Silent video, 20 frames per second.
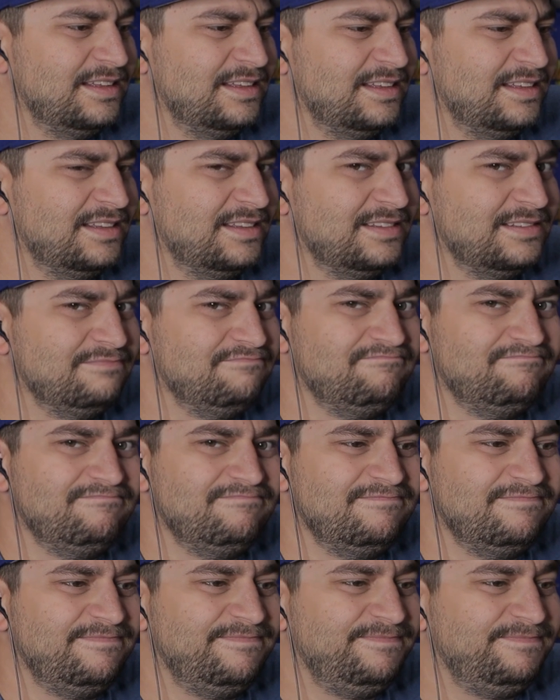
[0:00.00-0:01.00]
Alright,
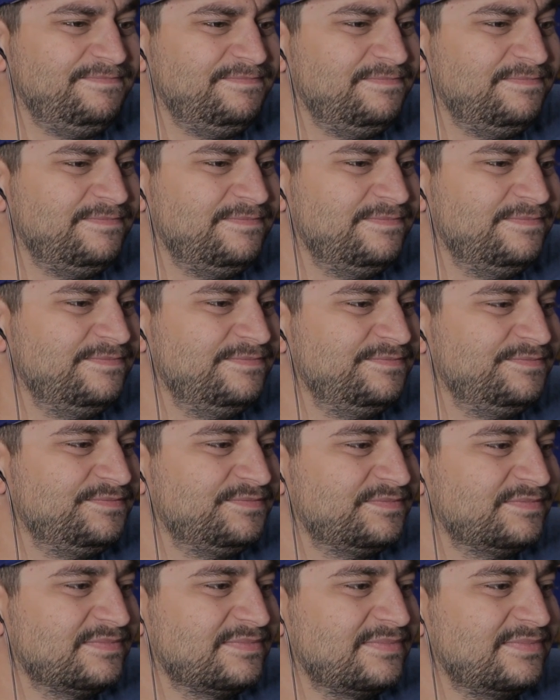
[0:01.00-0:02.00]
it looks like this girl
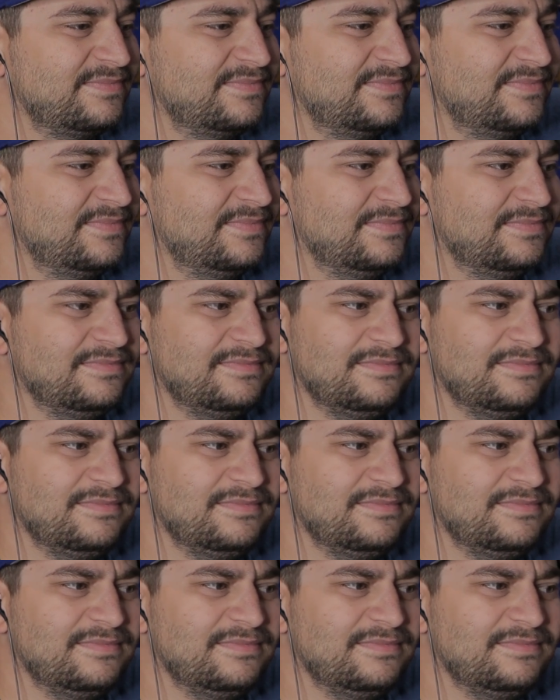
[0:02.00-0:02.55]
here wants to come with us.